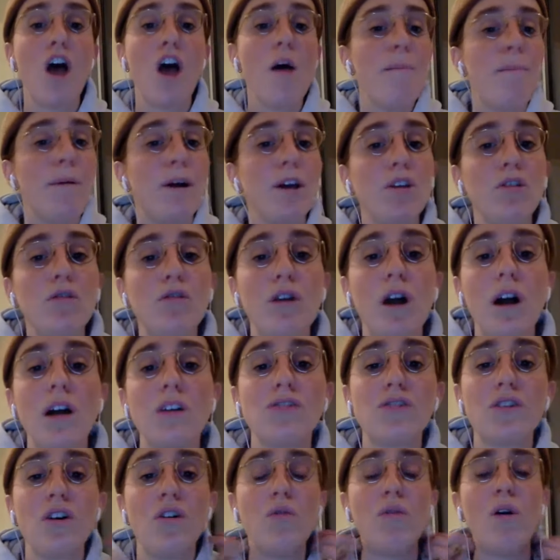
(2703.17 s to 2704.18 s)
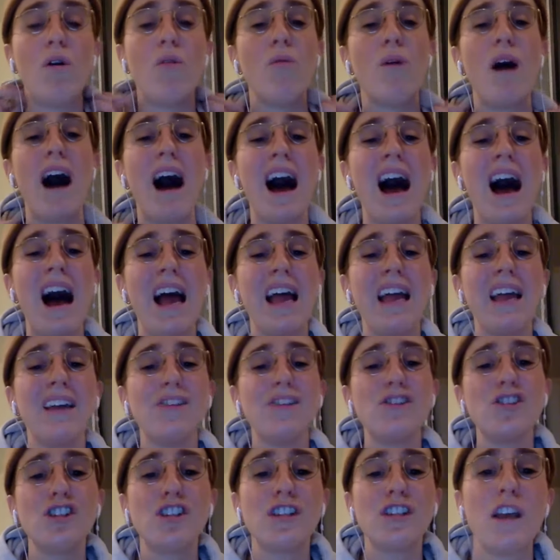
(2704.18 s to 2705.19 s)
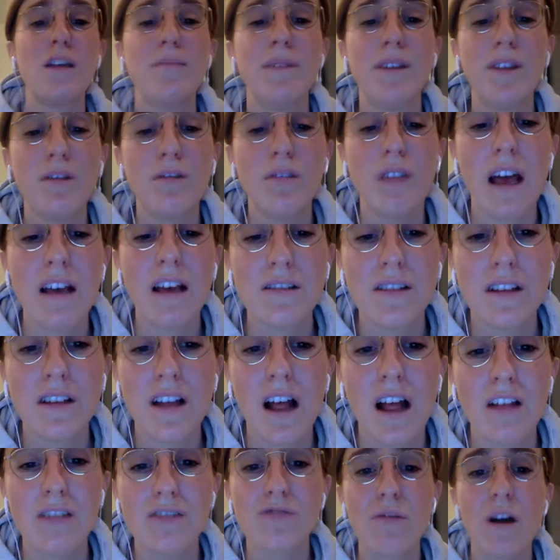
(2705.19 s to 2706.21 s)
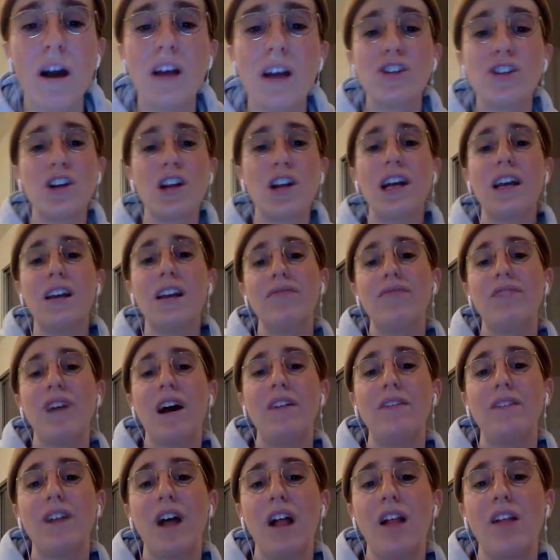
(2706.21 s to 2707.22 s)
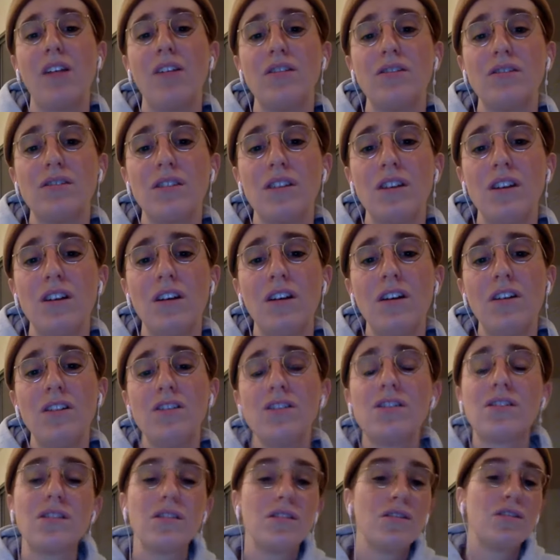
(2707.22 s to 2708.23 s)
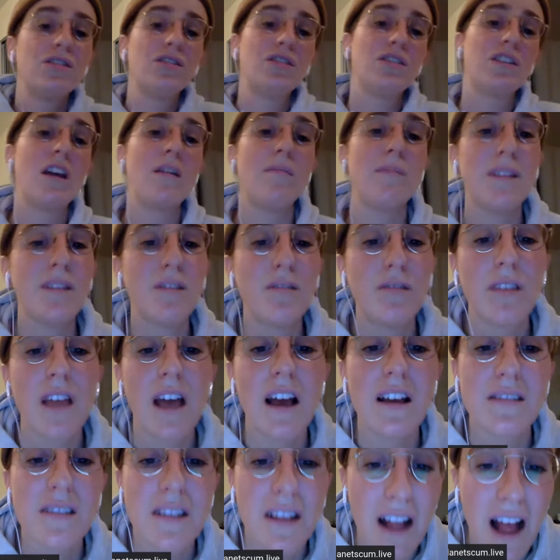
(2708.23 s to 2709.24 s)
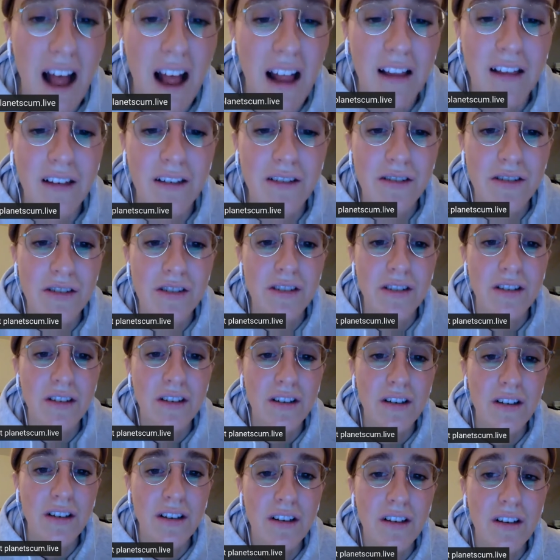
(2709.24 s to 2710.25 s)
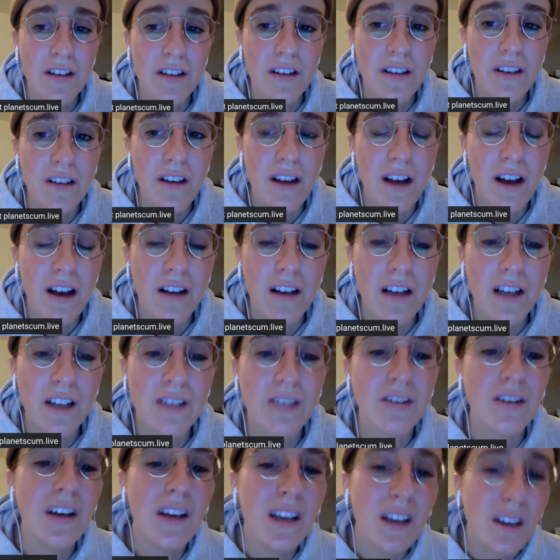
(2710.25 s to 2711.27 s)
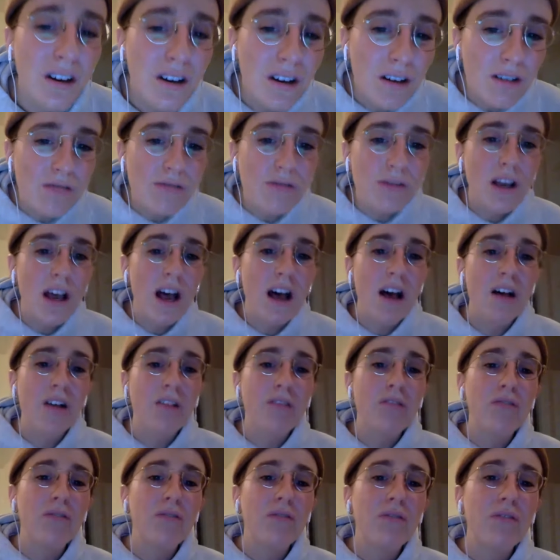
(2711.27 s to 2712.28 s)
But you guys go, well, why? She saved me $2,000. Why should I give $5? Just because she saved me $2,000. Okay, do you hear yourself?